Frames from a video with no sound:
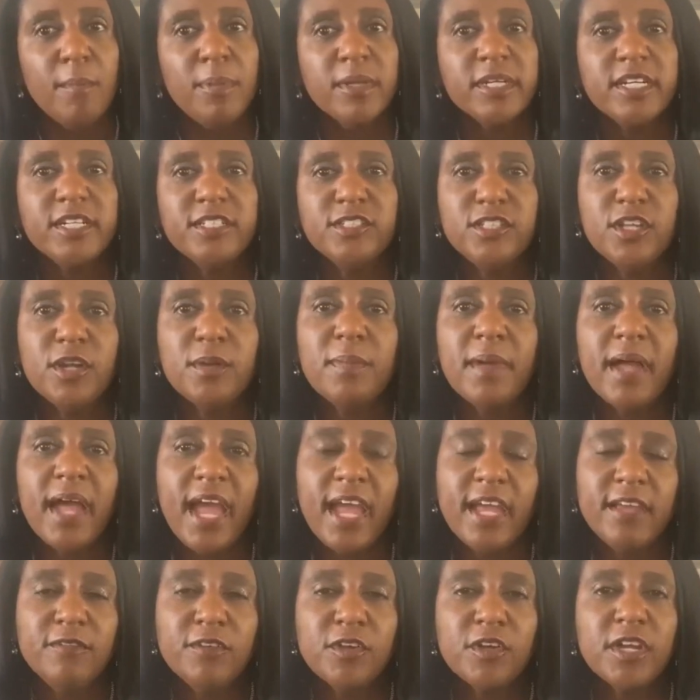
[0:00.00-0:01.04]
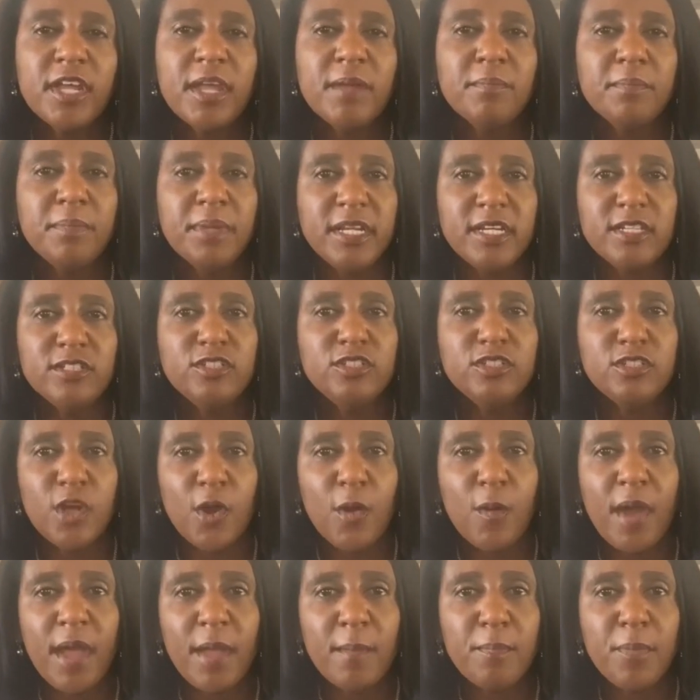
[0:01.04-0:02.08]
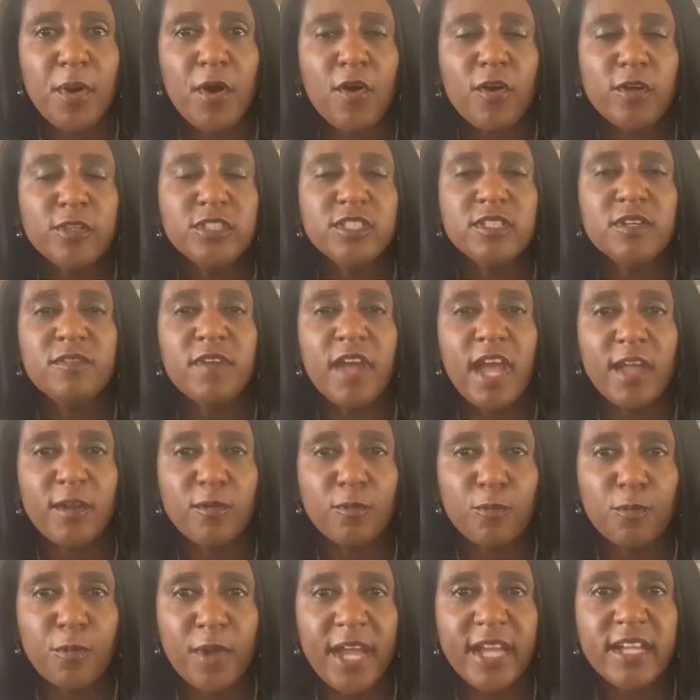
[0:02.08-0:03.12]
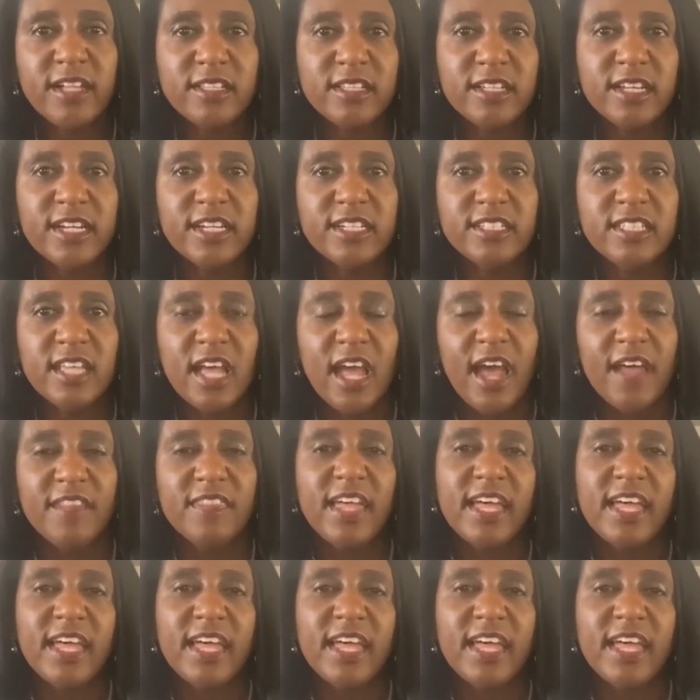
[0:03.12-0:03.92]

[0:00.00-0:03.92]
because their behavior can be so impulsive and reckless